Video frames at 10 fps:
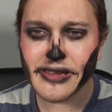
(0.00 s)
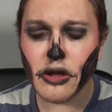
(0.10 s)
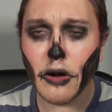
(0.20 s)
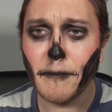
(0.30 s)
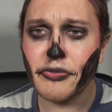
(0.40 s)

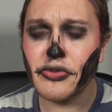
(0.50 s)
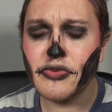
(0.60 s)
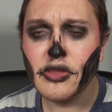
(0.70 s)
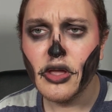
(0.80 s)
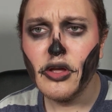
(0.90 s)
Some
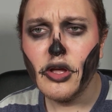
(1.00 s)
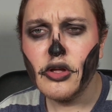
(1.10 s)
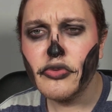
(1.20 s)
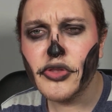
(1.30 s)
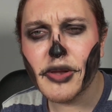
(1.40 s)

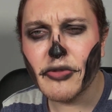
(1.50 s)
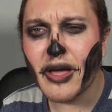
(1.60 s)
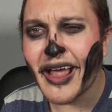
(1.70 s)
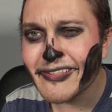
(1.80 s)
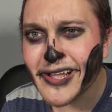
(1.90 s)
of the
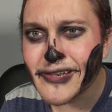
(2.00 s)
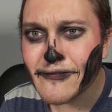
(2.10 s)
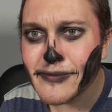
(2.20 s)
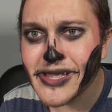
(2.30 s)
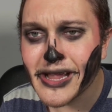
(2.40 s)
highlights for
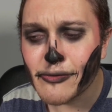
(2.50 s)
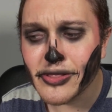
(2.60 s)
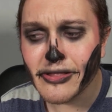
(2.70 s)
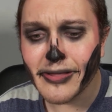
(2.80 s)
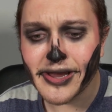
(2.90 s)
me, I really
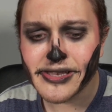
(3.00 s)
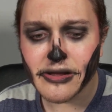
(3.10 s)
liked,